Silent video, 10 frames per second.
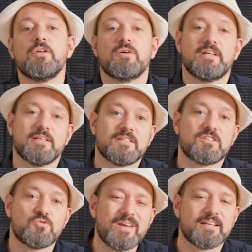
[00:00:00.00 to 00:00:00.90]
your kit
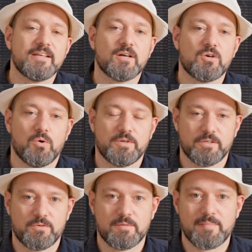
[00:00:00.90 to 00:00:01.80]
strictly
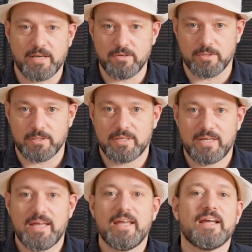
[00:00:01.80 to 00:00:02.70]
according to the manual.
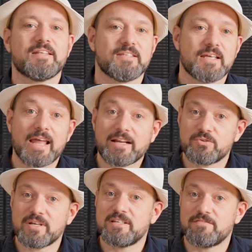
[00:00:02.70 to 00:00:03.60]
It's an
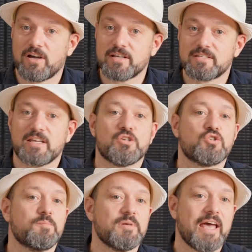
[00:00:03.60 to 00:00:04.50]
electric device and
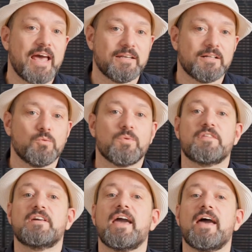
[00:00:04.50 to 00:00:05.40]
should be handled
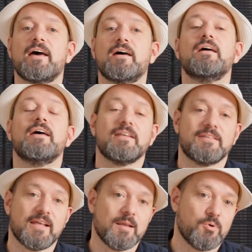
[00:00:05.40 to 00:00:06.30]
with care and
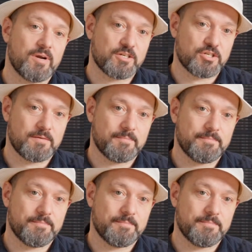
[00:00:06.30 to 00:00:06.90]
deliberation.